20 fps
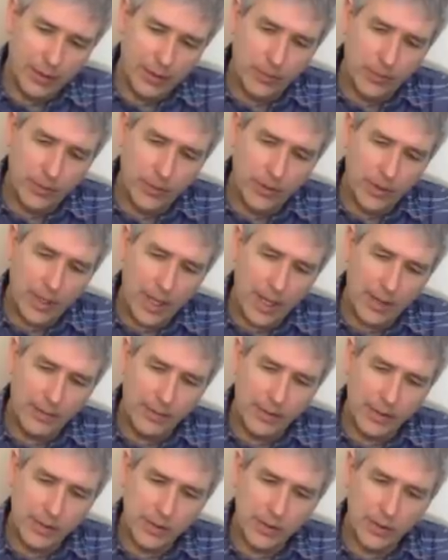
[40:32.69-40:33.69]
we'll have
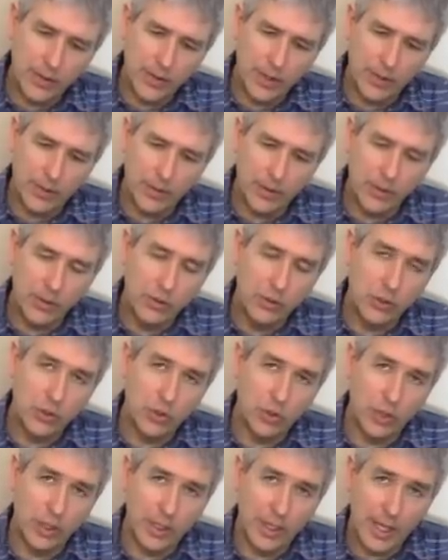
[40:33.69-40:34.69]
it so that when you
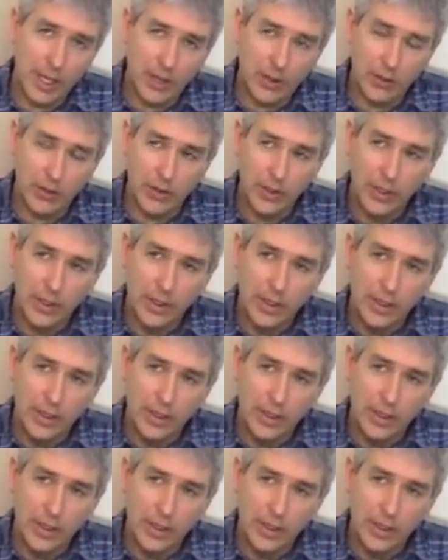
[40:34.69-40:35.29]
short it out,